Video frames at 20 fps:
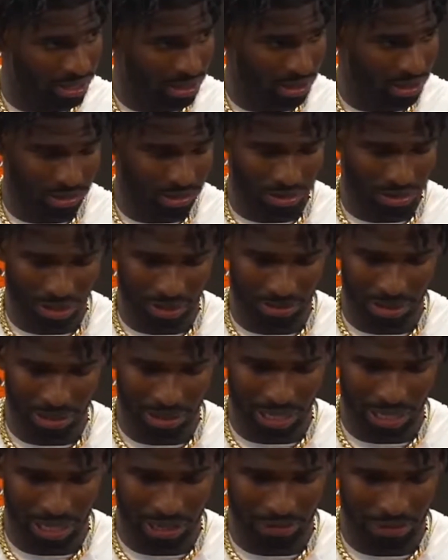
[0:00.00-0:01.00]
So I'm
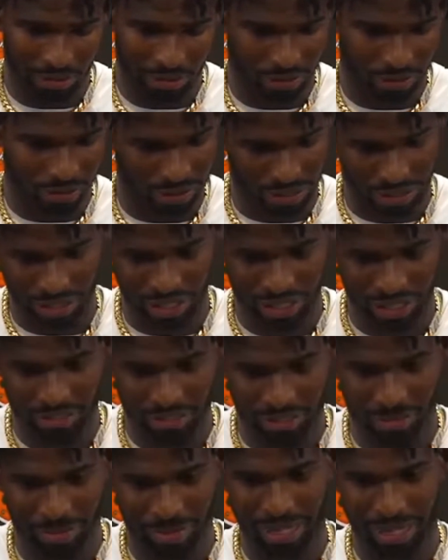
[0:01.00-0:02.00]
just thankful to
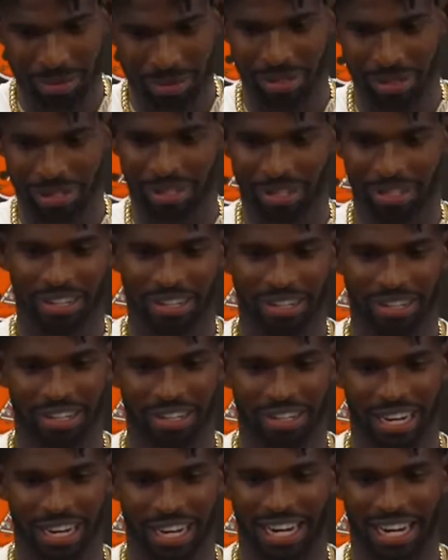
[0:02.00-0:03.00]
even be able to
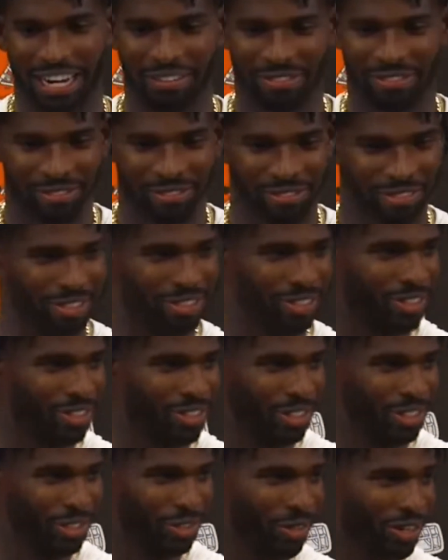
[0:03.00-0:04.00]
have, you know,
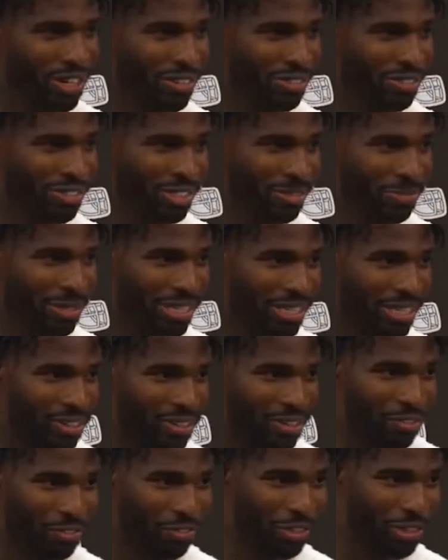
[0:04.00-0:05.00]
the joy of just being
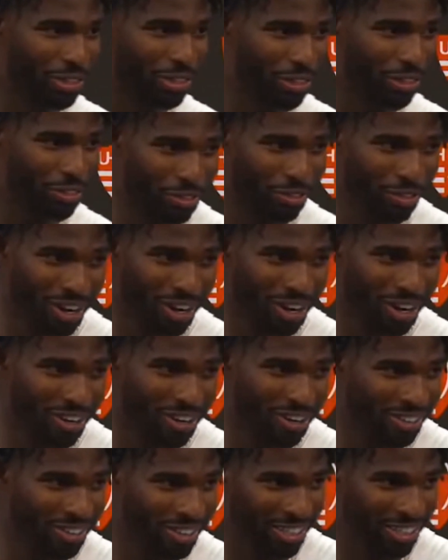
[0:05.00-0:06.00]
on the field
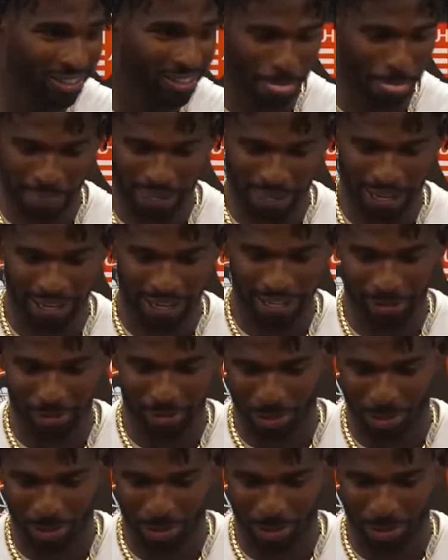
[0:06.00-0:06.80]
overall, then carrying the